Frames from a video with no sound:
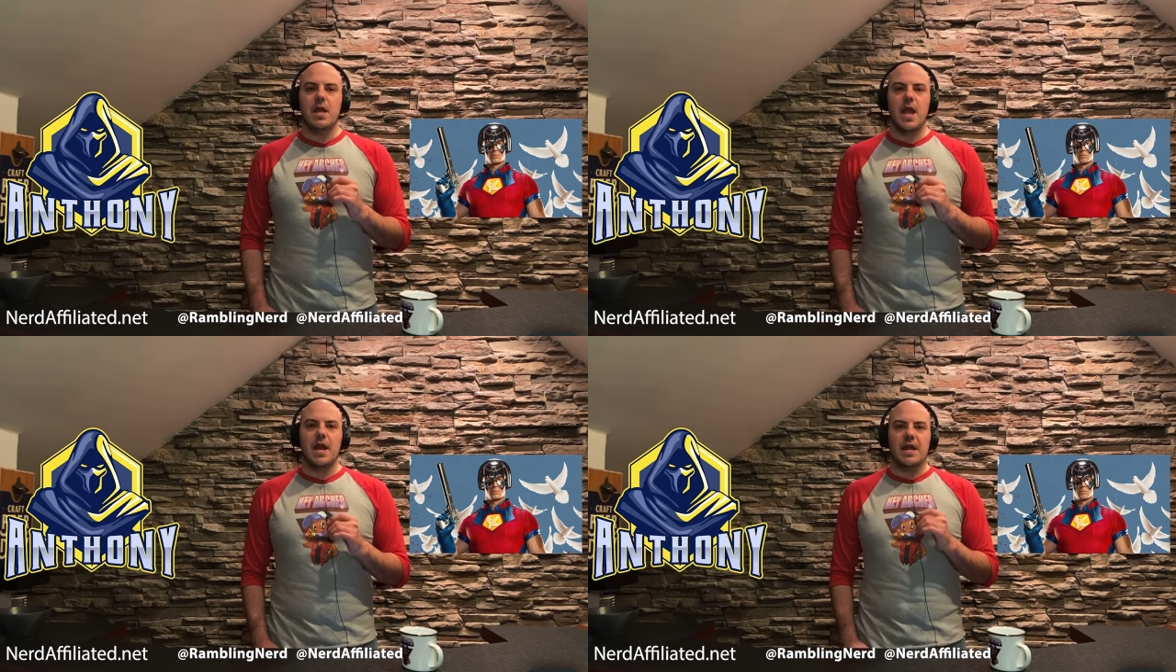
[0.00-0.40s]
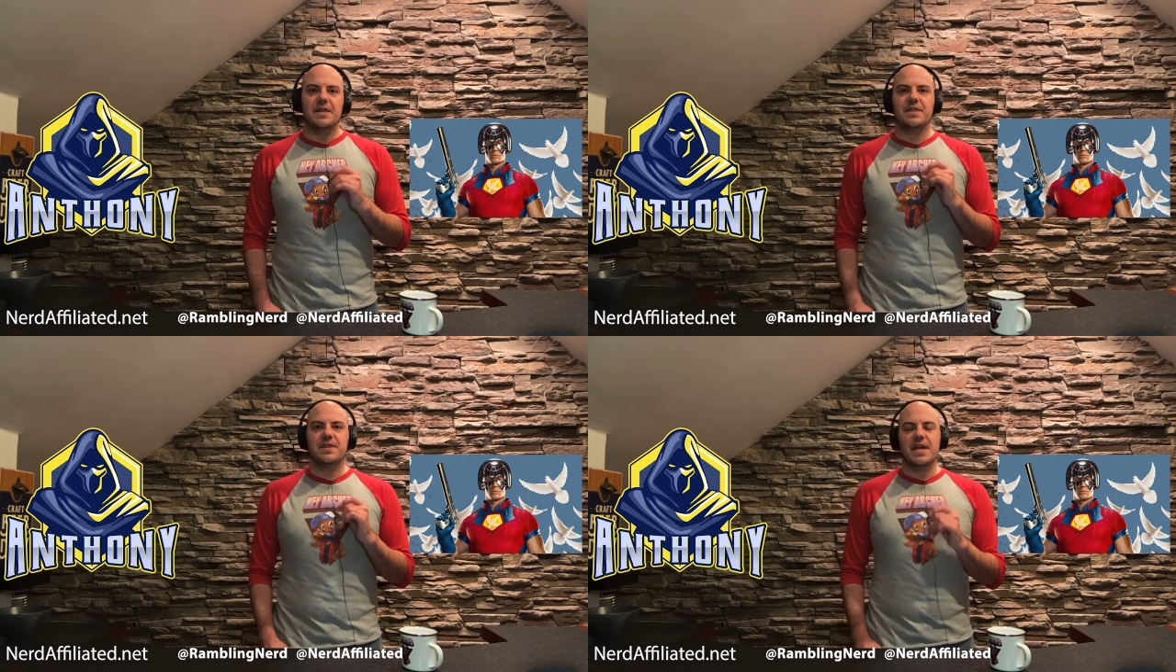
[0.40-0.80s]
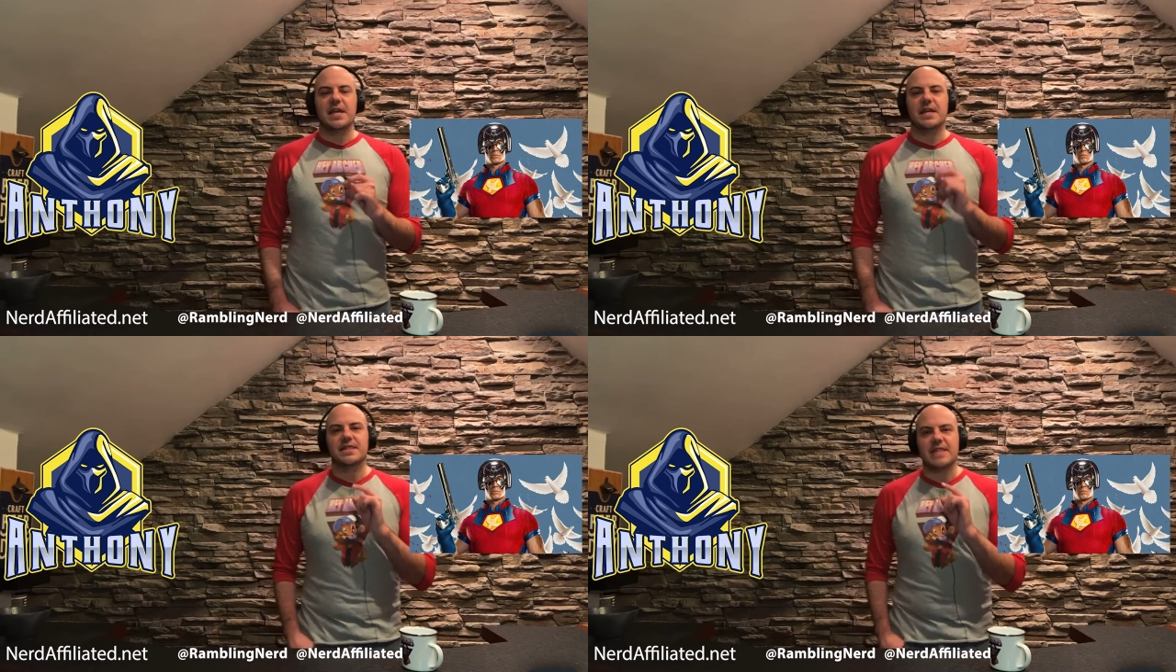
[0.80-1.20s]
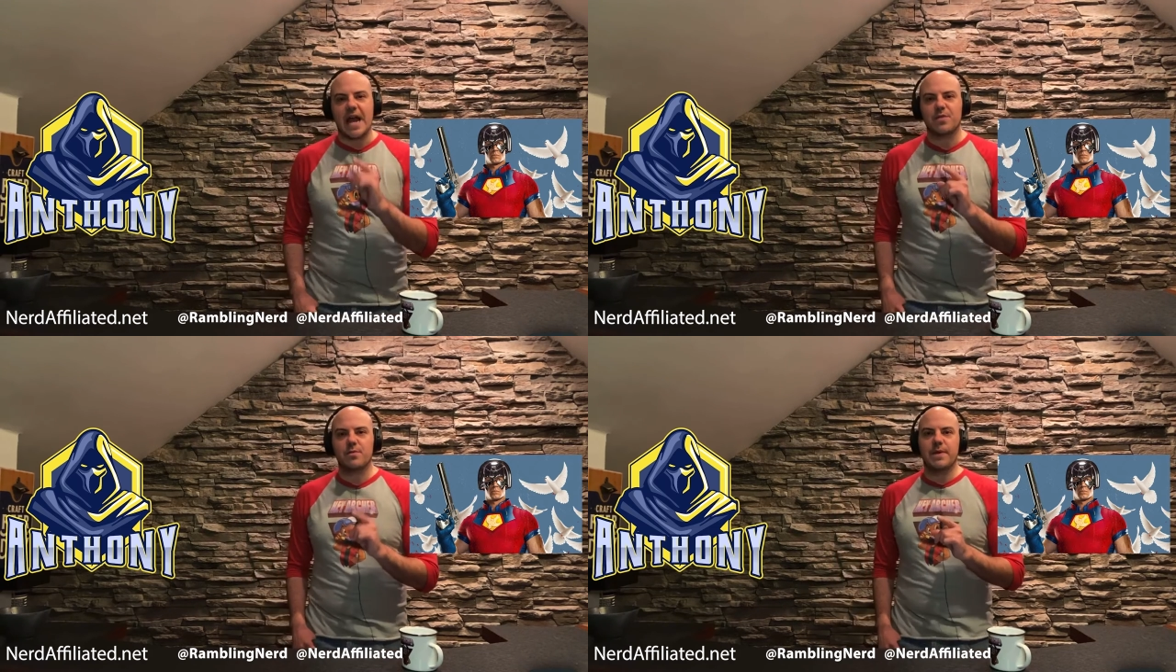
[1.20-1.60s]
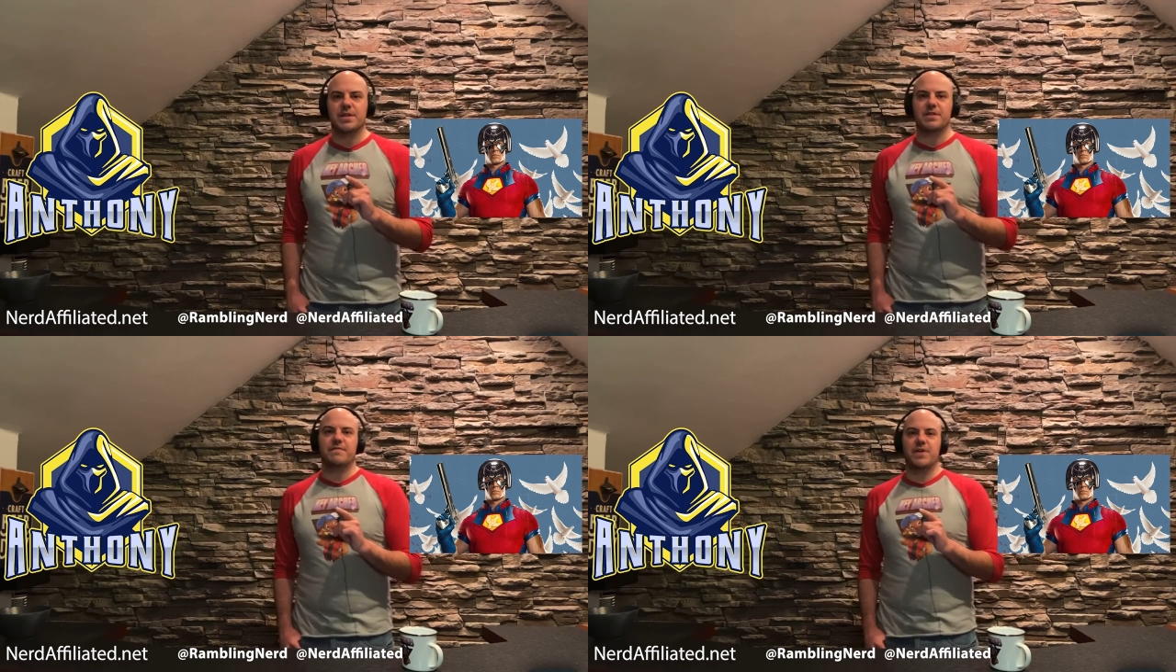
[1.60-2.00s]
and I think that's what makes
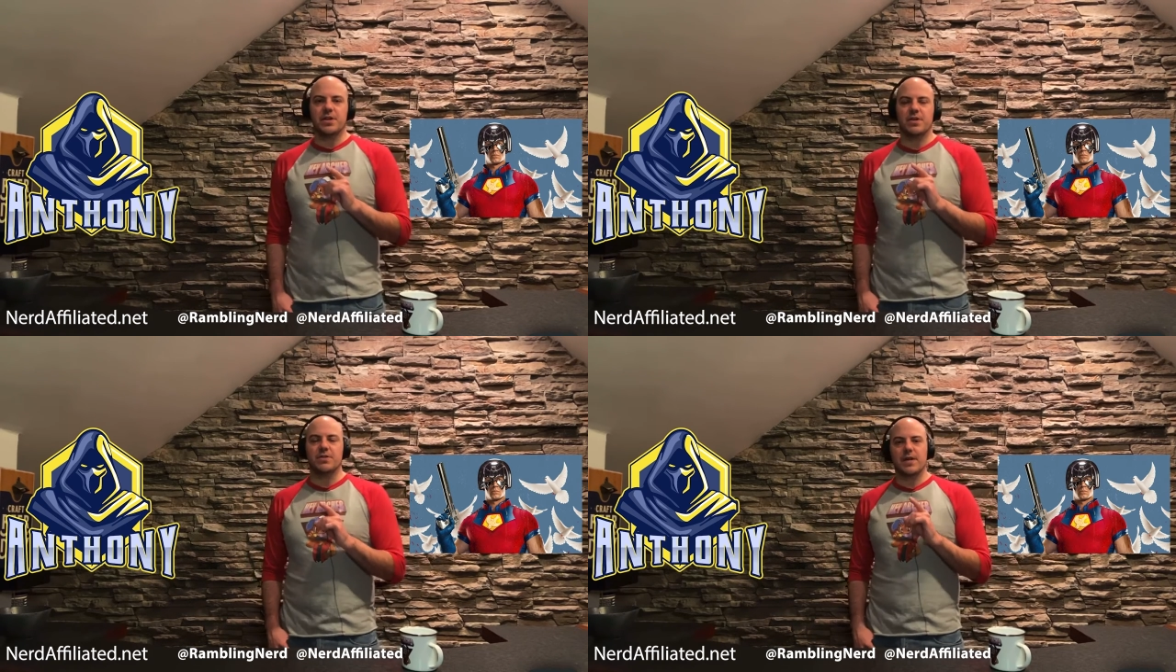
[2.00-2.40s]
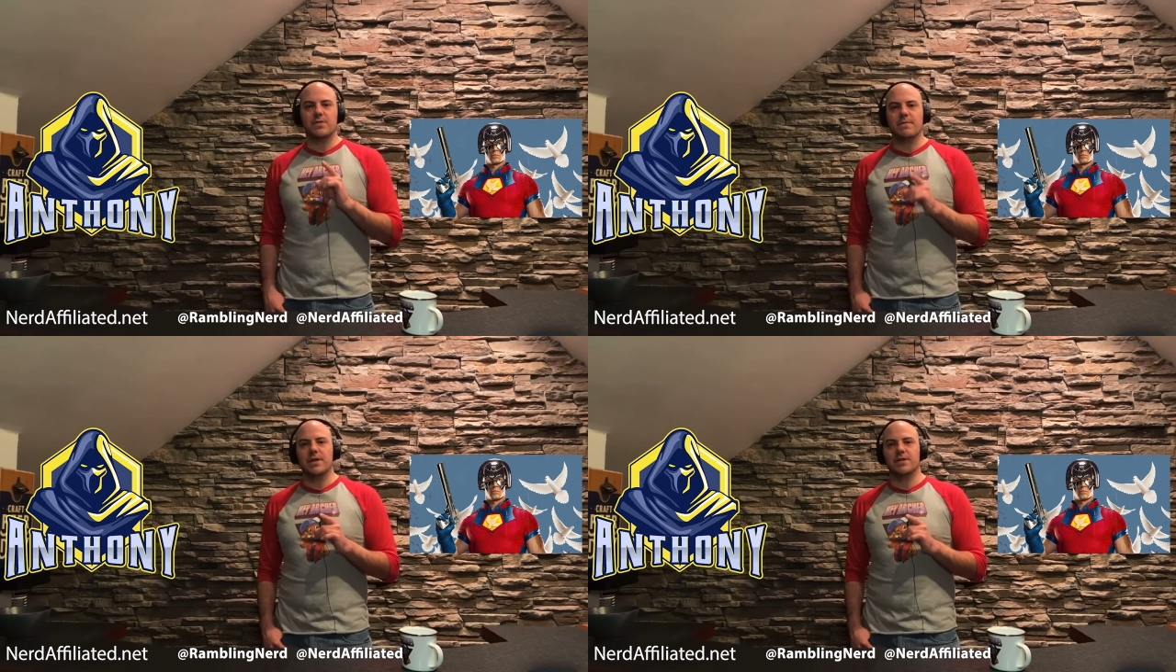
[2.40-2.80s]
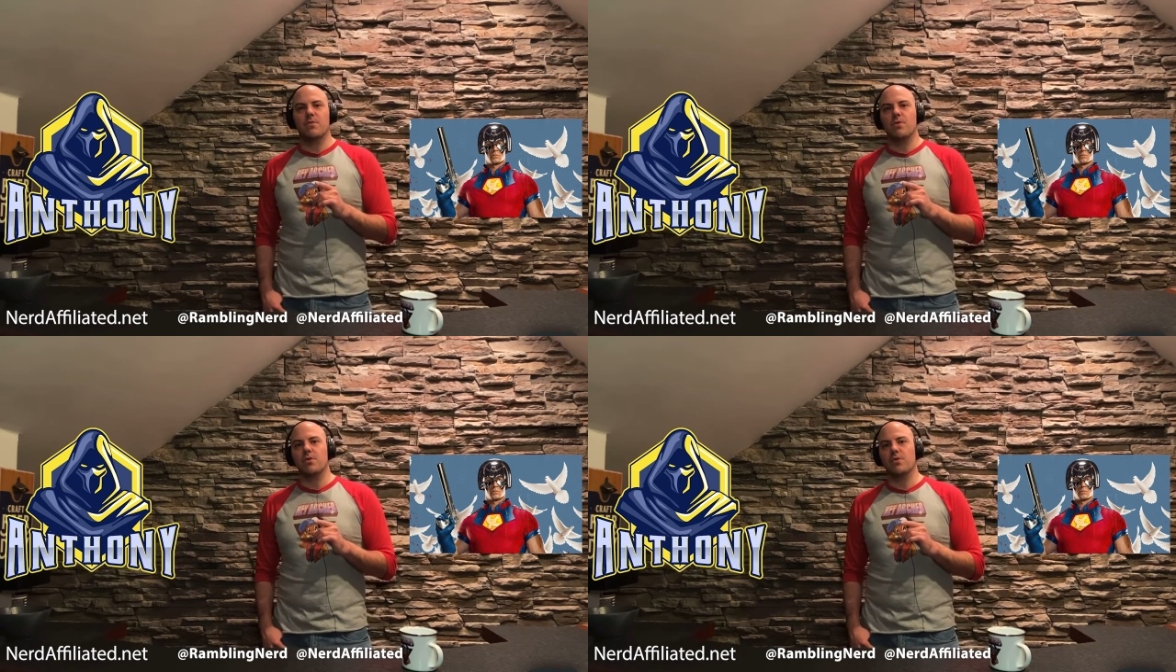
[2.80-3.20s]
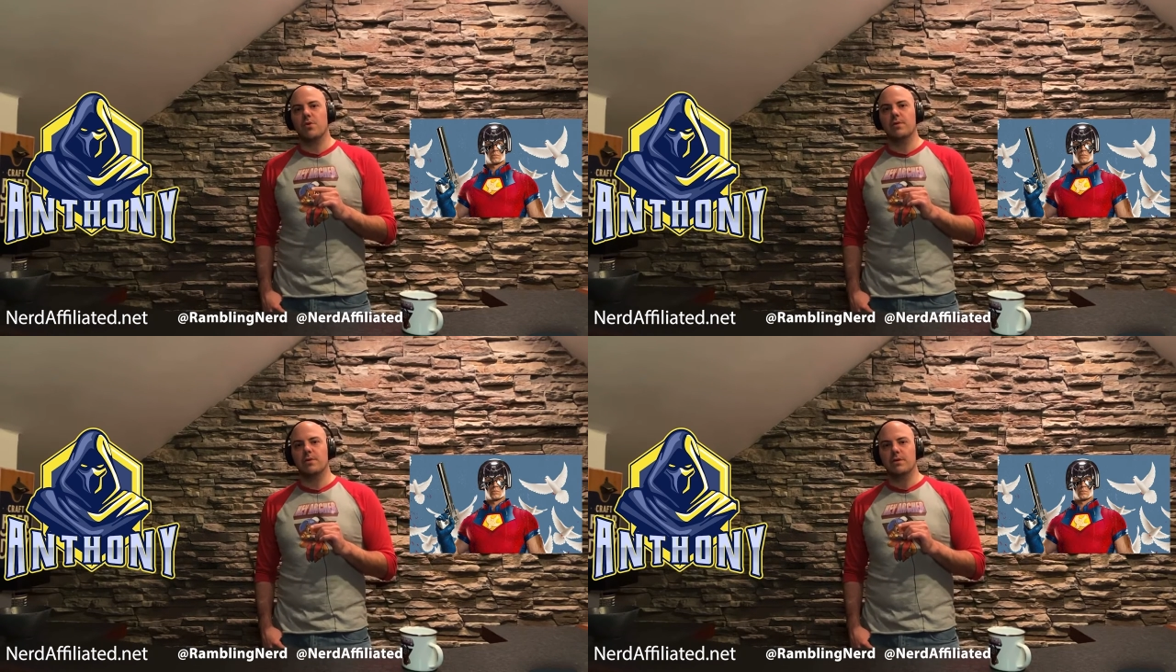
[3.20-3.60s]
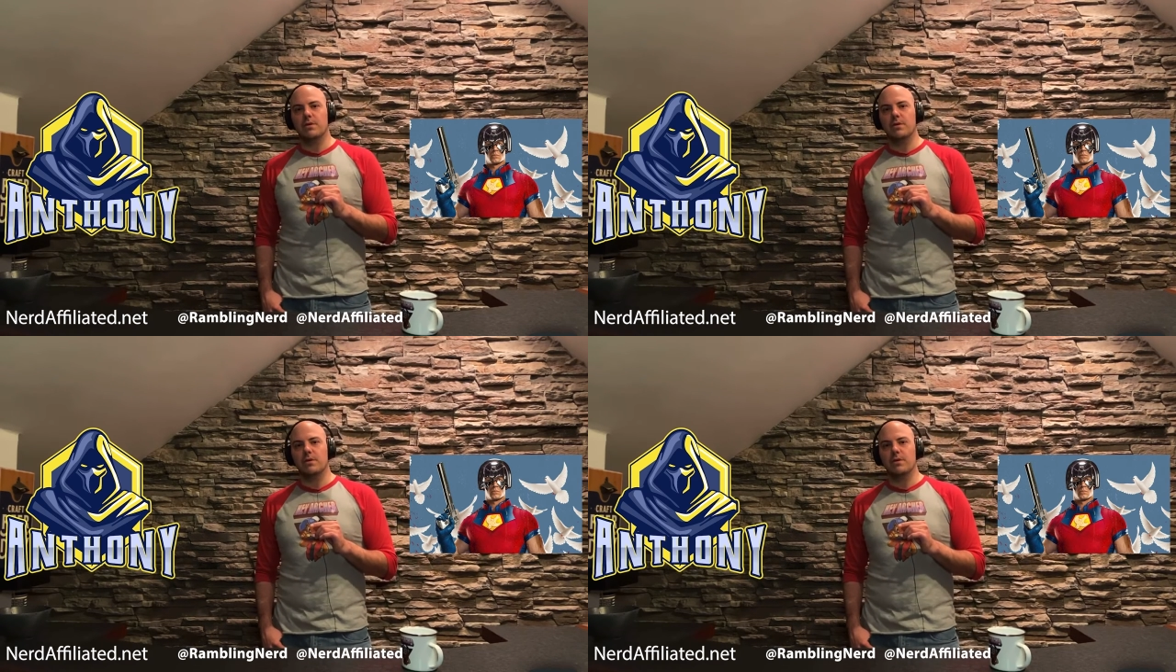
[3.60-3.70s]
it funnier, and that's what makes it more enjoyable,